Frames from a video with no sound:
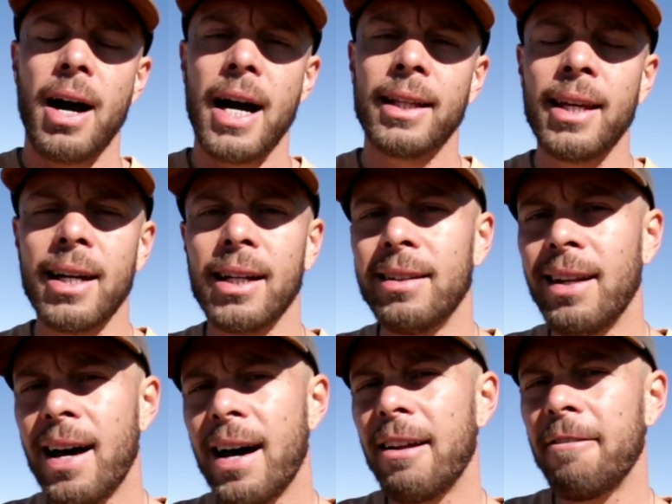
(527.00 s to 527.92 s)
I think a
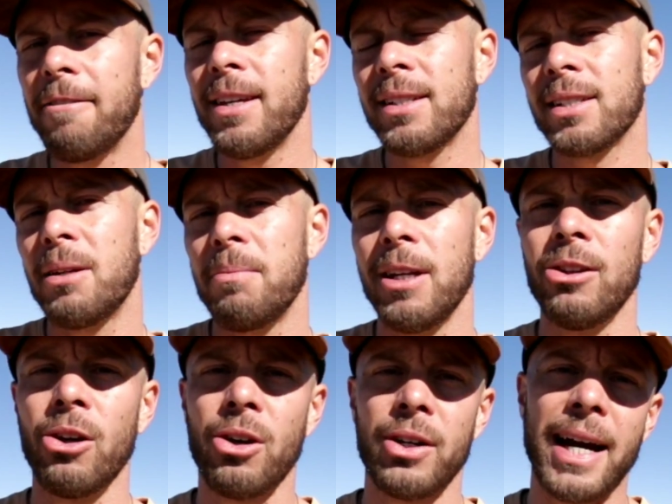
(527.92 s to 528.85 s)
lot of this can be
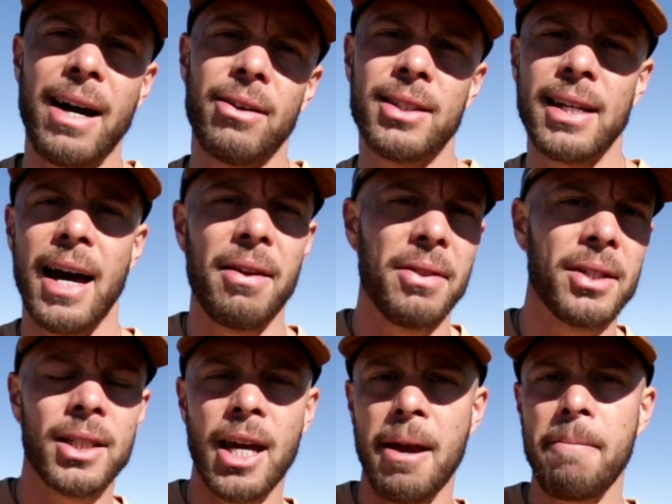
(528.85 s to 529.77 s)
learned outside of the
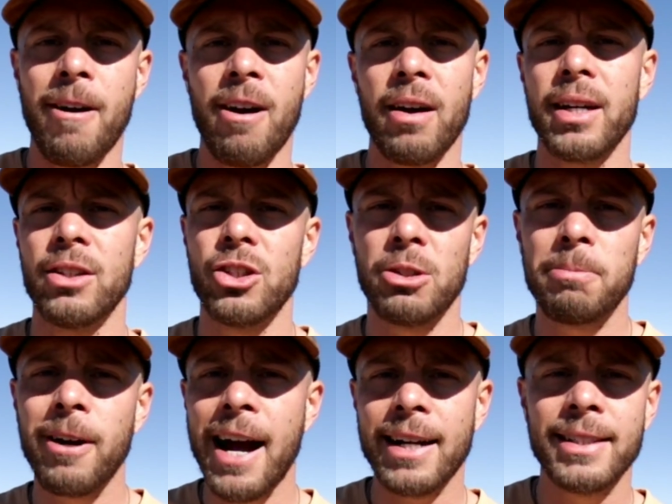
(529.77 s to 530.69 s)
skate park and just
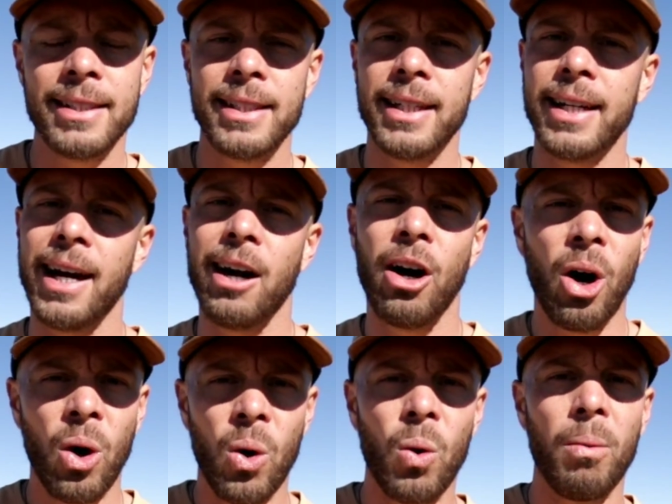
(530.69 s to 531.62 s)
practicing at
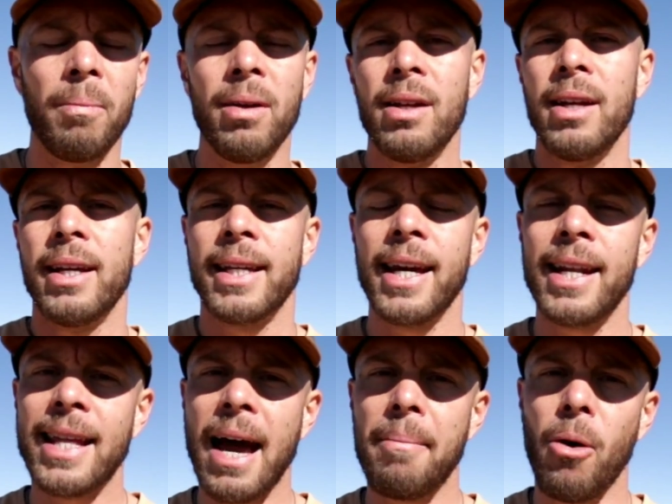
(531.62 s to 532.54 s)
home.
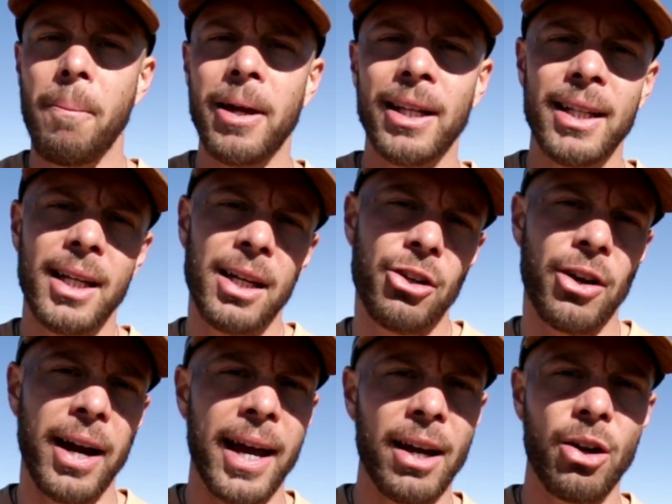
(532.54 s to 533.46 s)
Getting that mobility in
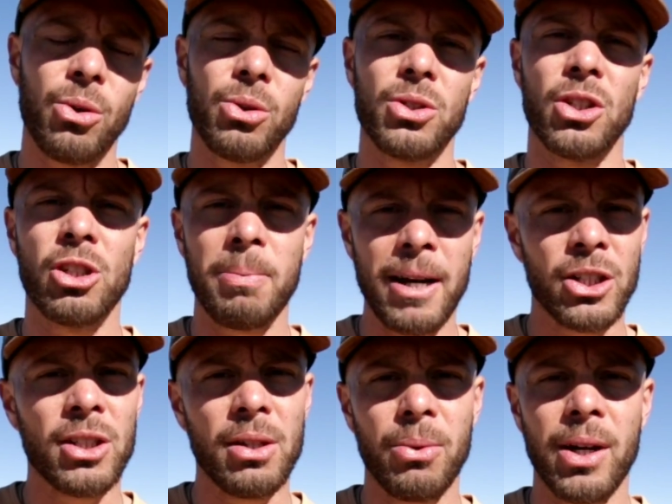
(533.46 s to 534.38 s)
your ankles,
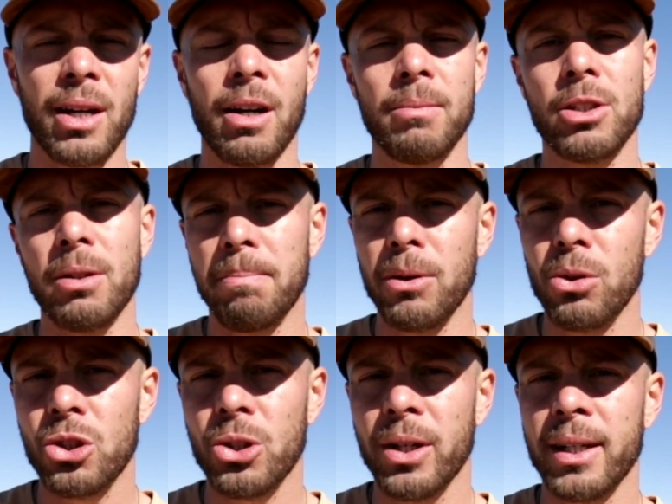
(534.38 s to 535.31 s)
especially when it comes to
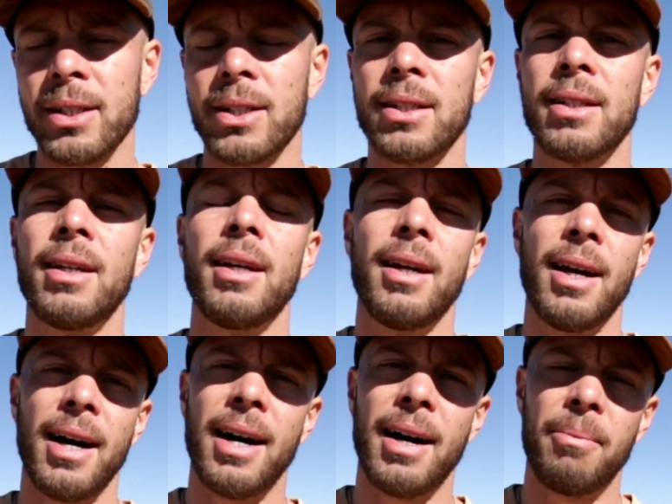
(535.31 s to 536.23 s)
boot tricks,
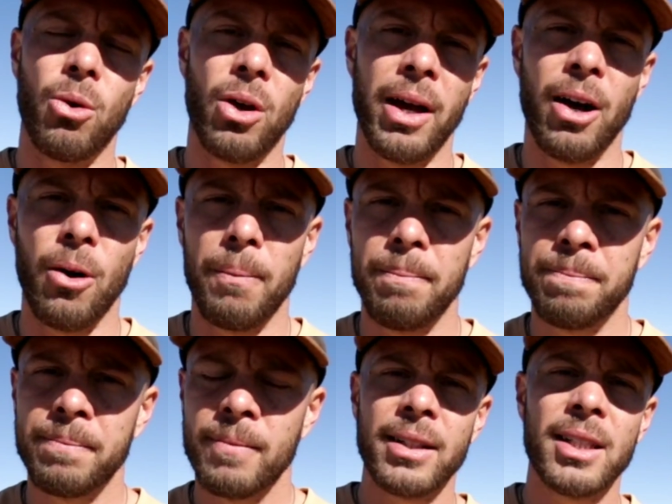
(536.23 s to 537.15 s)
will help.
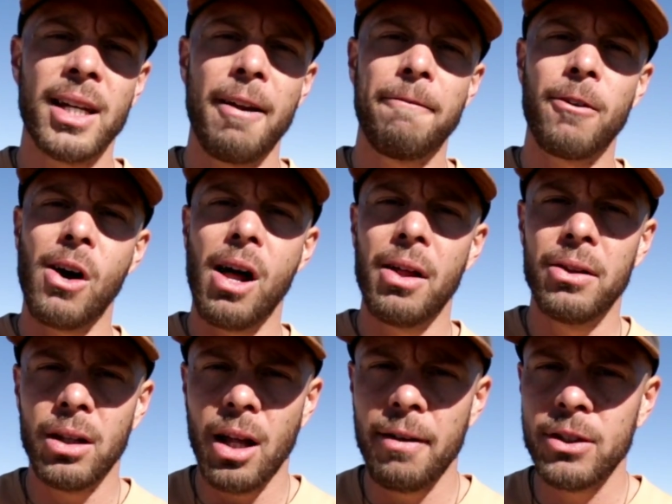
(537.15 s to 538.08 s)
Thanks again for all
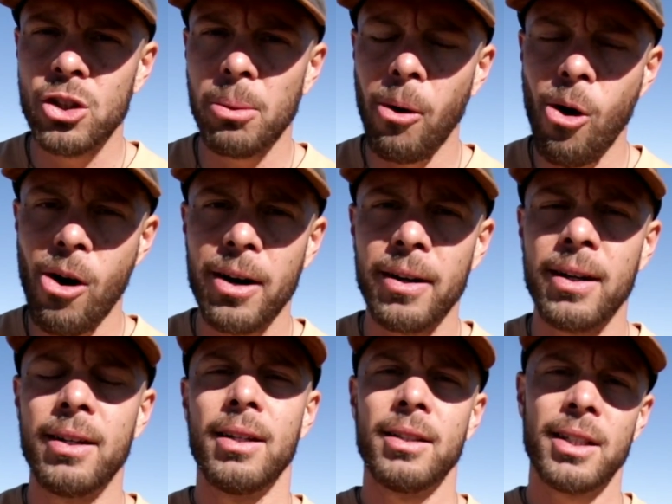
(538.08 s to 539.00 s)
of the love and support.
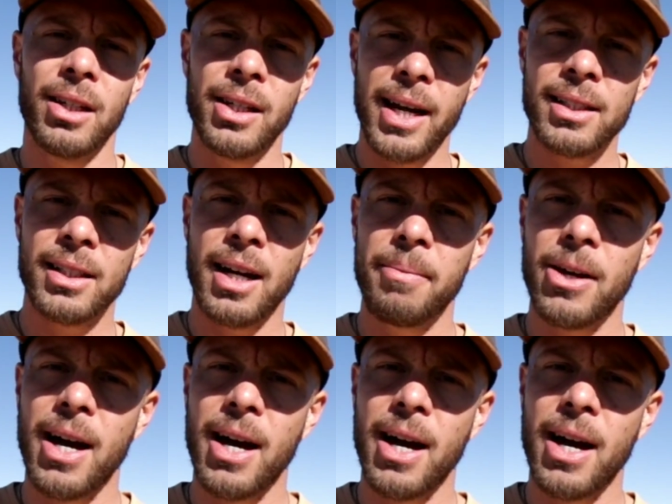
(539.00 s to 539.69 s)
Till next time,